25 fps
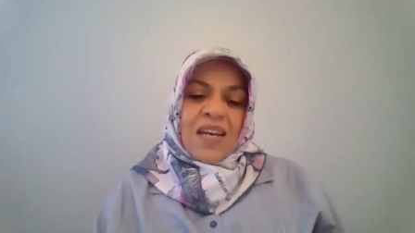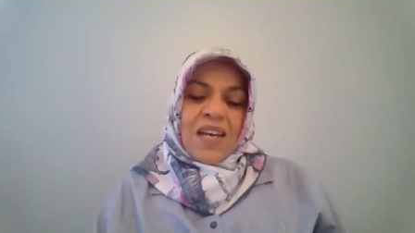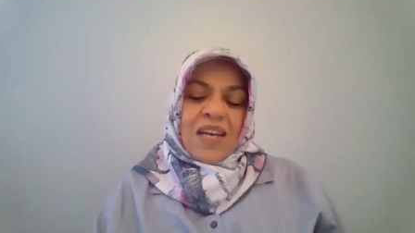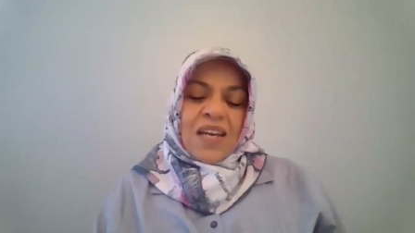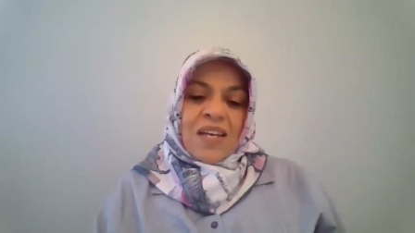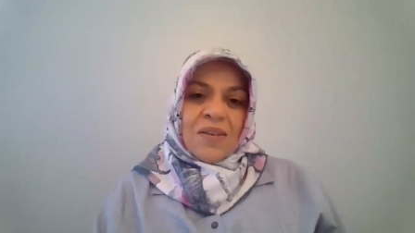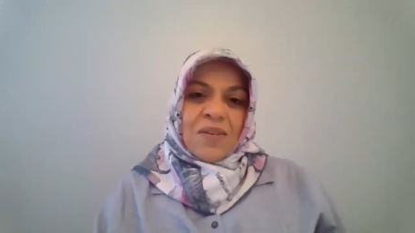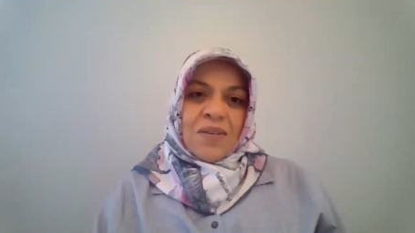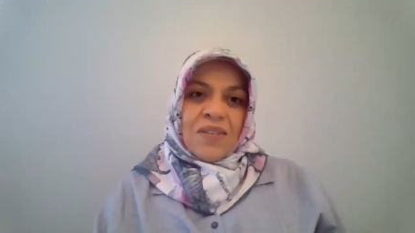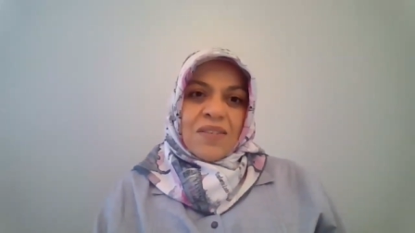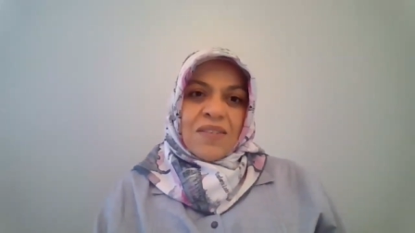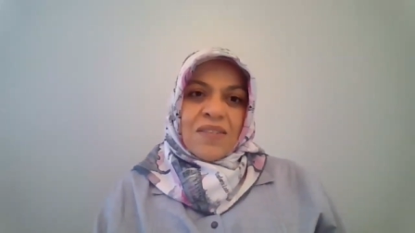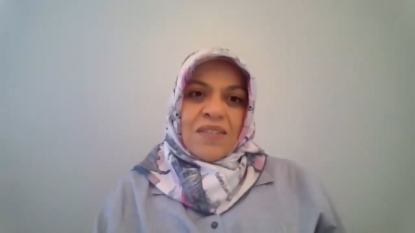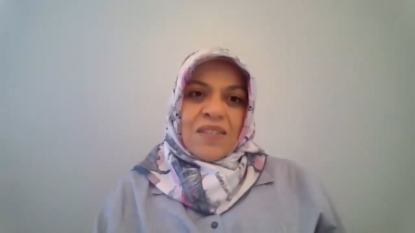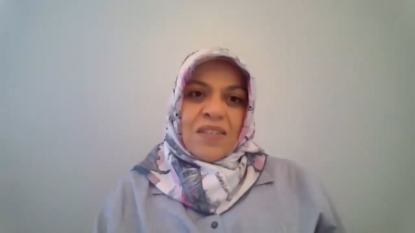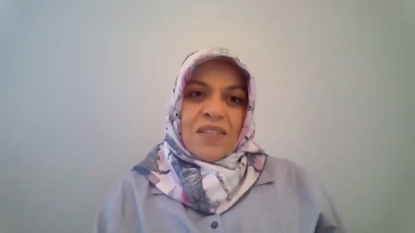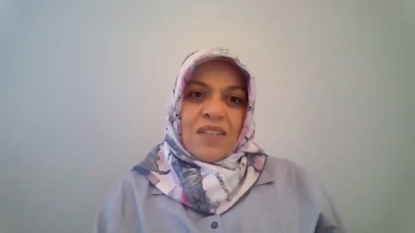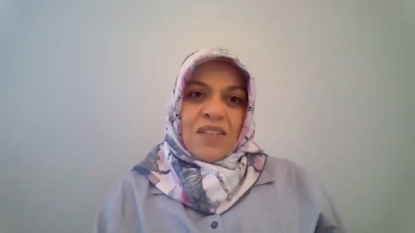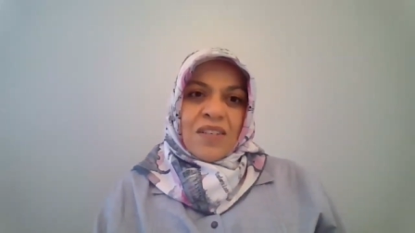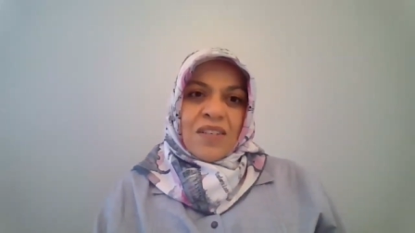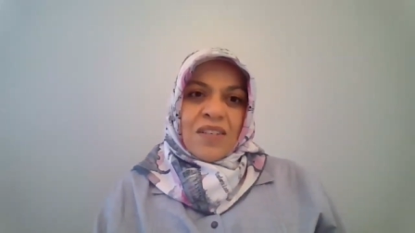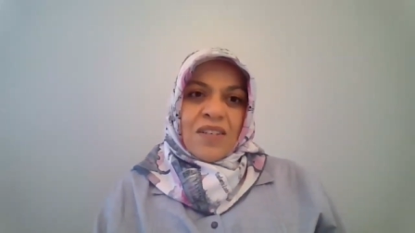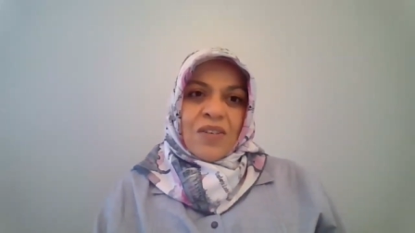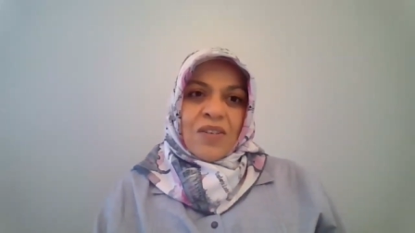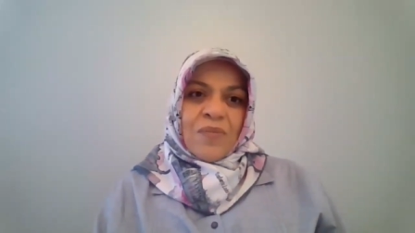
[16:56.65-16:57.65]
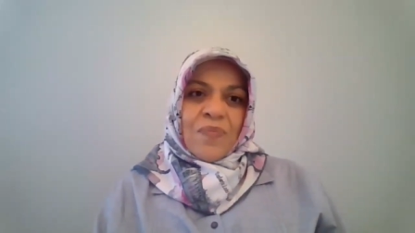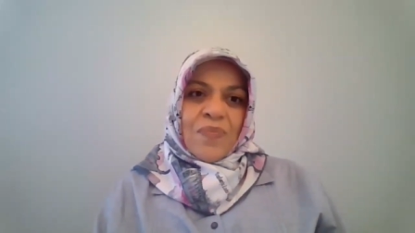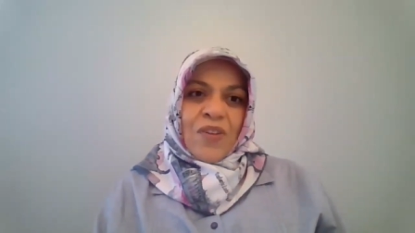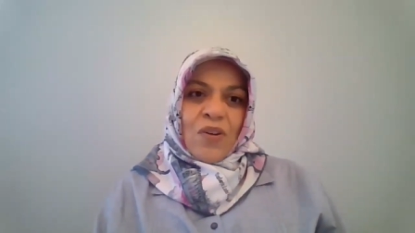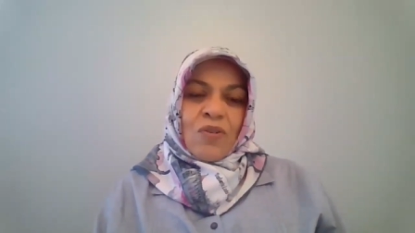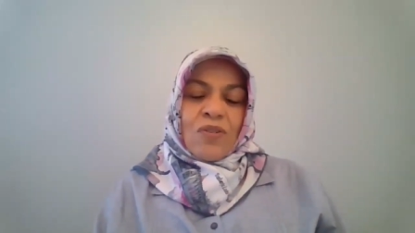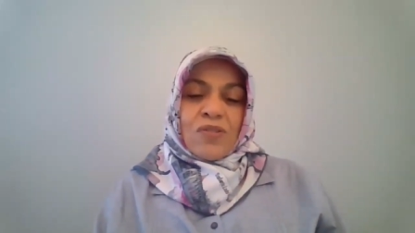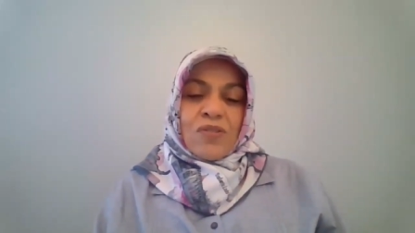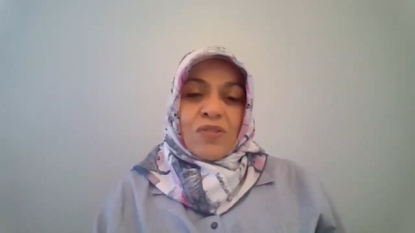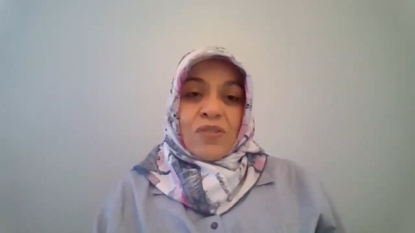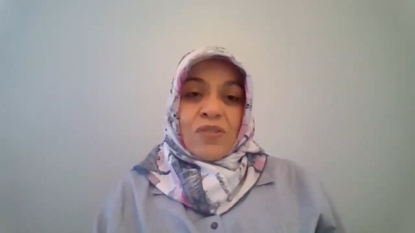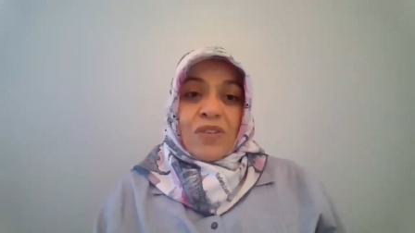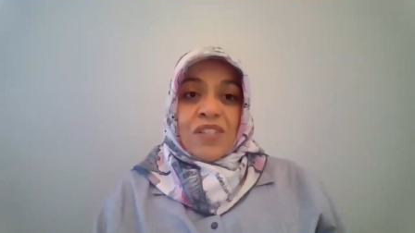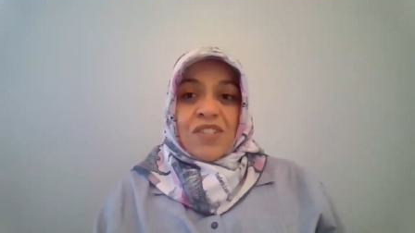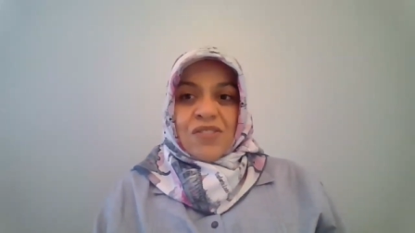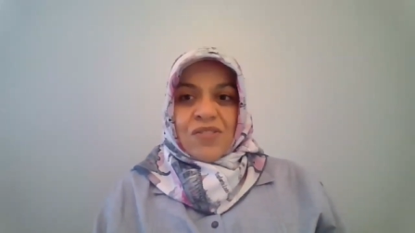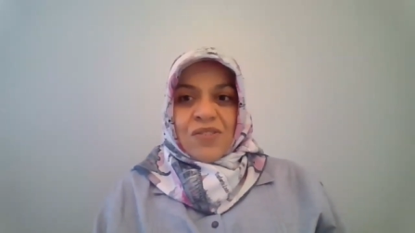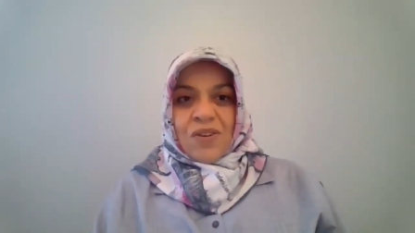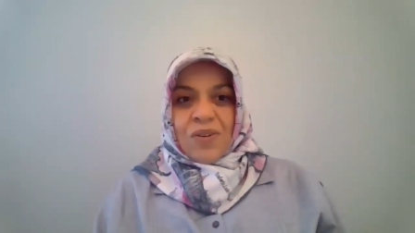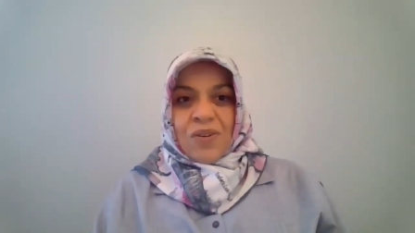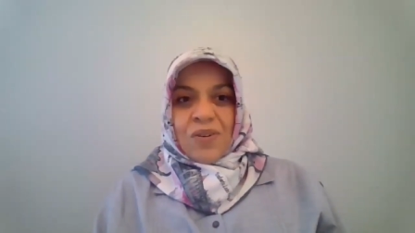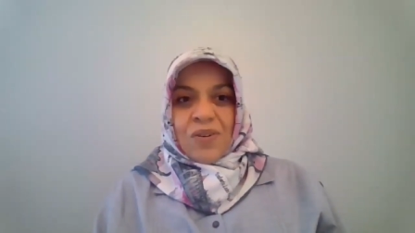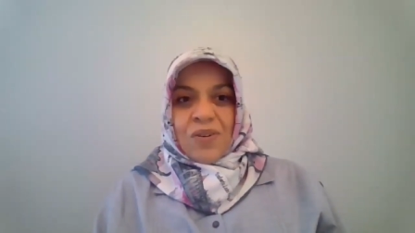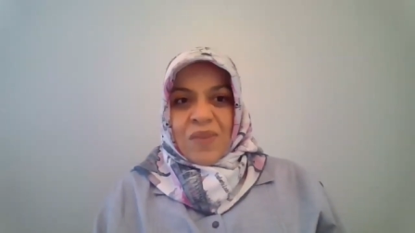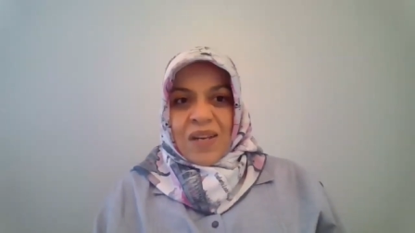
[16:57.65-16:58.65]
and also in
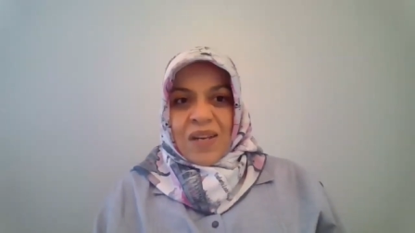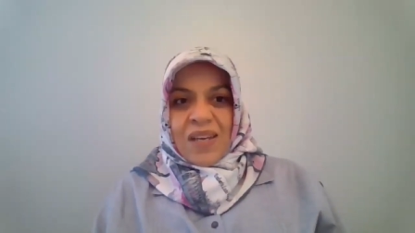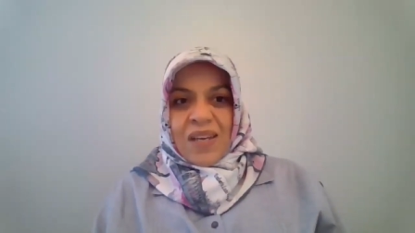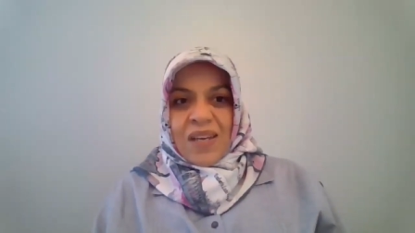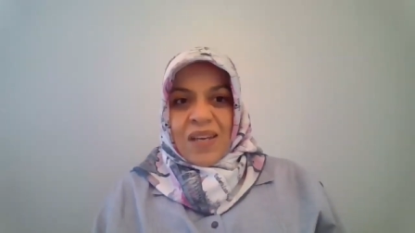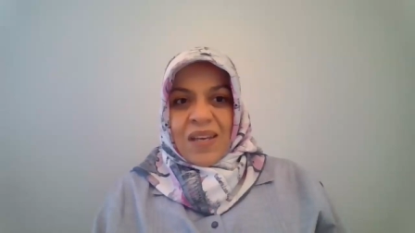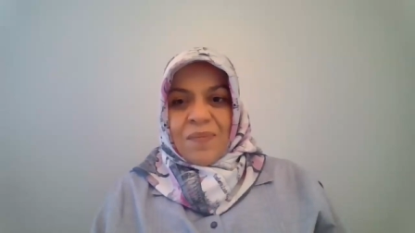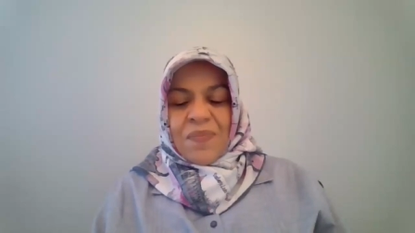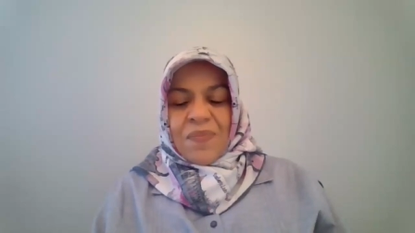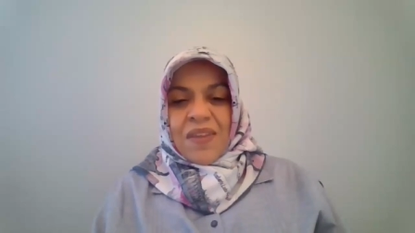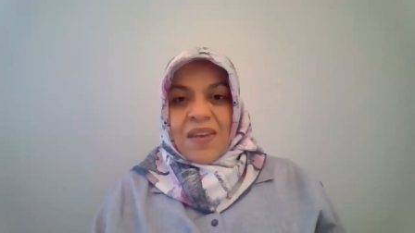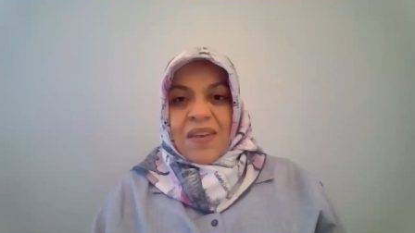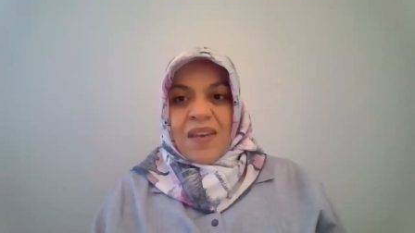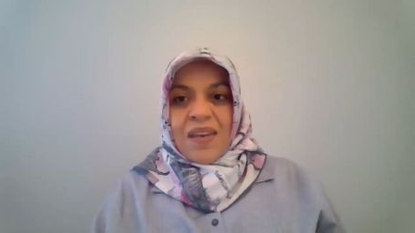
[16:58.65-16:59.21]
Germany.